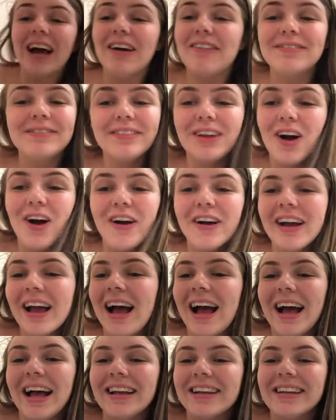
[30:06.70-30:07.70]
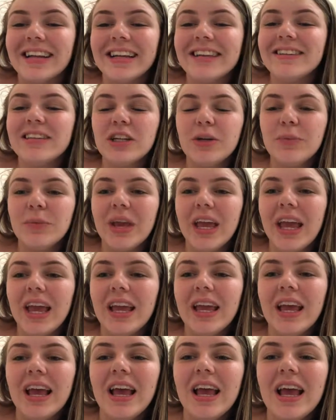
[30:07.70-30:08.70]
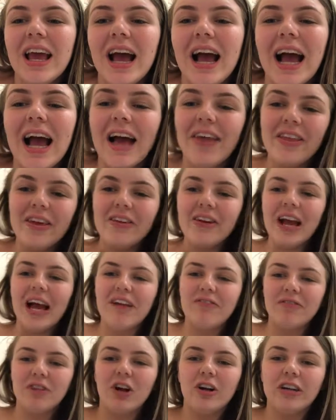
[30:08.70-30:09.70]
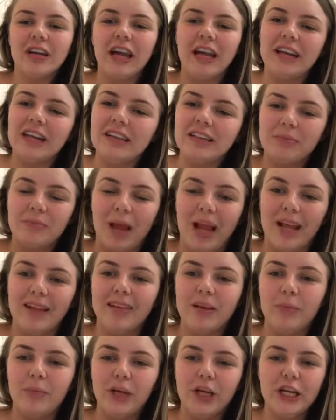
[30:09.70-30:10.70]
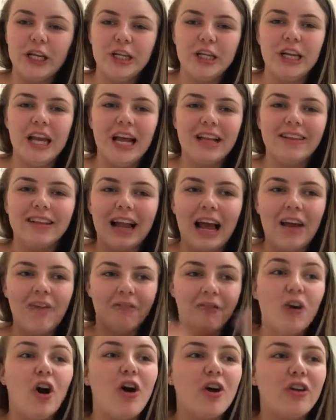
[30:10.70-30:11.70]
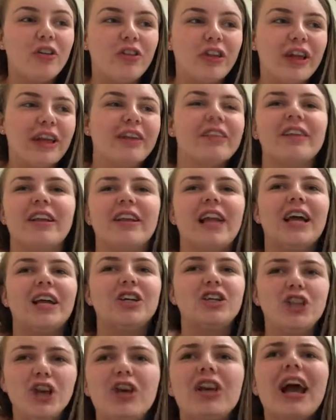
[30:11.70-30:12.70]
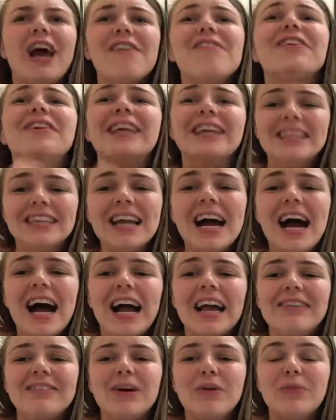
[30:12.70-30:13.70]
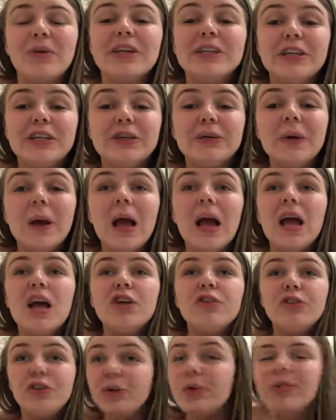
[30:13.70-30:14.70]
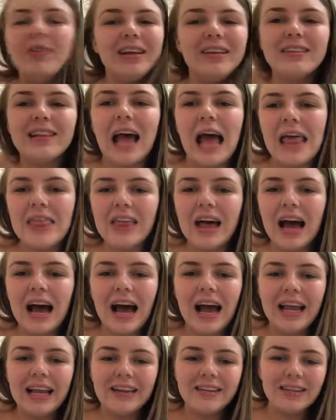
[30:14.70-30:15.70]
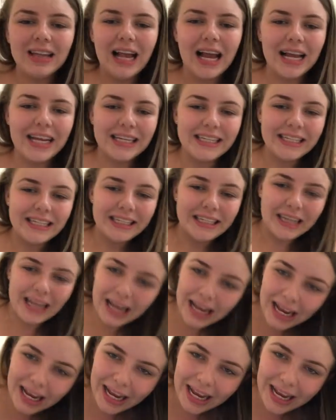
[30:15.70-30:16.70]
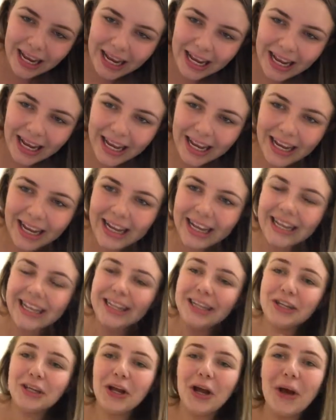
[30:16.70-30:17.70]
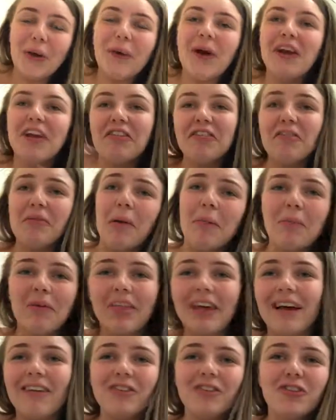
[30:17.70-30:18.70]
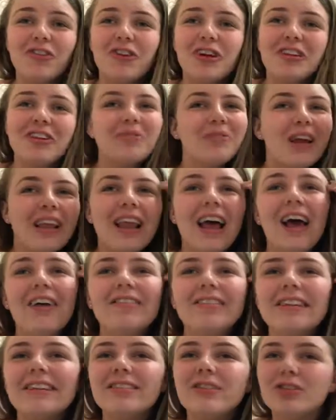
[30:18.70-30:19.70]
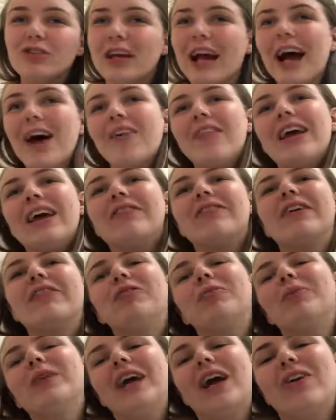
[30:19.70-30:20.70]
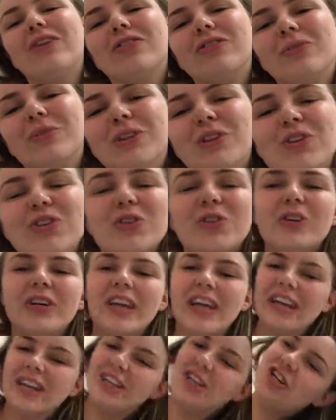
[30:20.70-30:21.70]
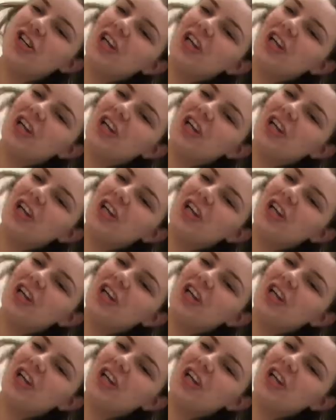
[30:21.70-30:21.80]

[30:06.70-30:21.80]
that vlog. And it's going to be, I feel like vlogging is amazing because you get to like vlog things and like show your everyday life, and when you do things like that, it's like, dang, you know, I can remember that for the rest of my life, and it's just out there for everybody else to enjoy and